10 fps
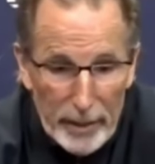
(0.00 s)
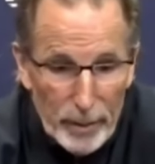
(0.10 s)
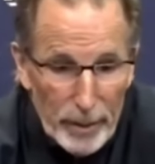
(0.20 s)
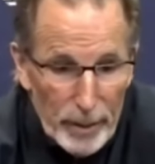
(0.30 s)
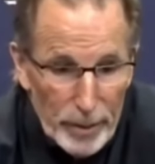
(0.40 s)

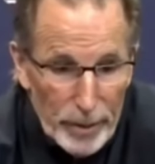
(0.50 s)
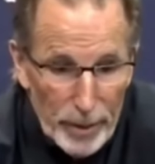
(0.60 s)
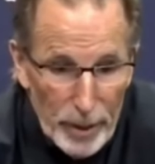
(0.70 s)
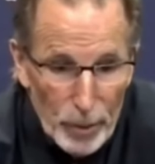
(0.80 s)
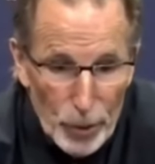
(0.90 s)

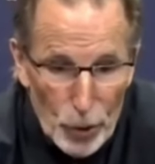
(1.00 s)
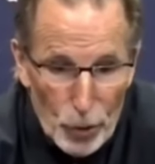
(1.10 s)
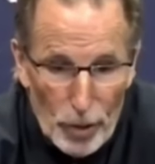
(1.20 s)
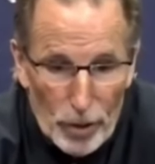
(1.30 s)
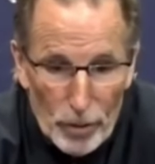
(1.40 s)
It was a
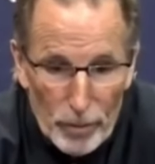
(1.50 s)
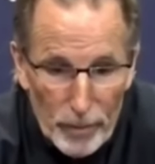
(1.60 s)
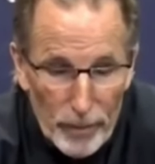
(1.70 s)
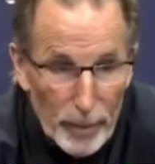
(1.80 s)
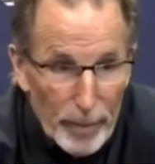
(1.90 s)

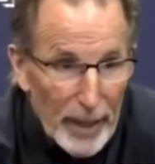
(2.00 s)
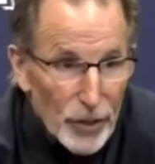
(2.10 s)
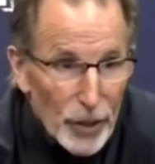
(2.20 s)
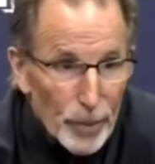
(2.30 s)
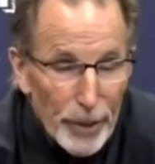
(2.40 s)
struggle for the
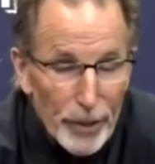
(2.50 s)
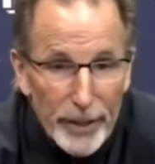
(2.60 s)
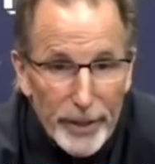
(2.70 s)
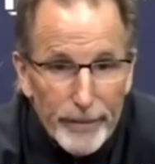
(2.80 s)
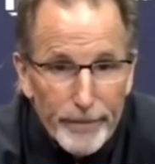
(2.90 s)
past six
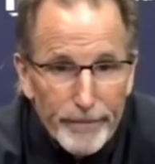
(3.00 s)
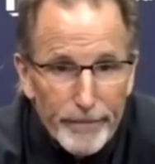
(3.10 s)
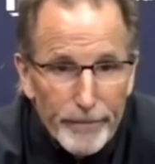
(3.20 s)
periods.